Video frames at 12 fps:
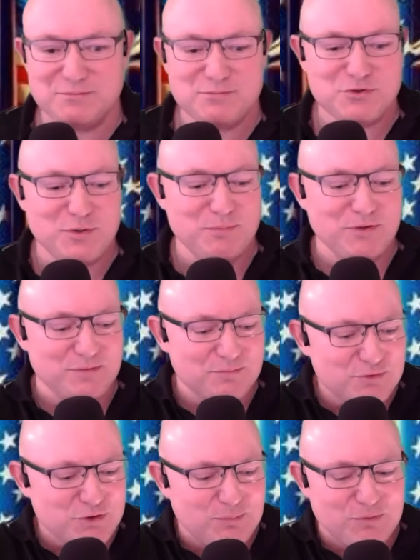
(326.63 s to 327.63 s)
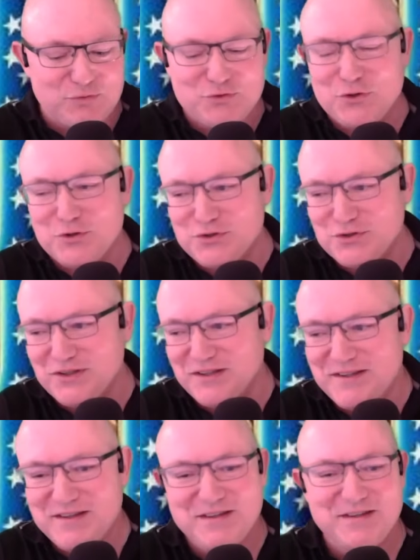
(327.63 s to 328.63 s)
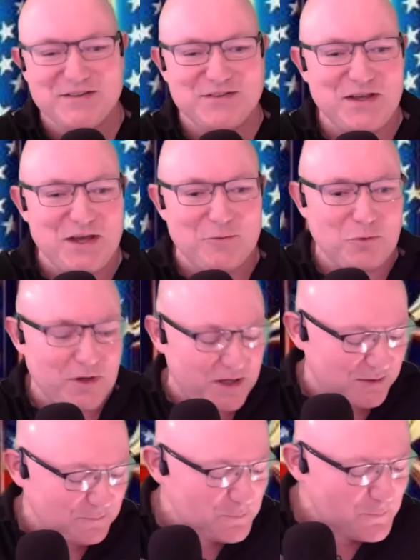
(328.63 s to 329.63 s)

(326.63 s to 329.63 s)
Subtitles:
something seriously is not right.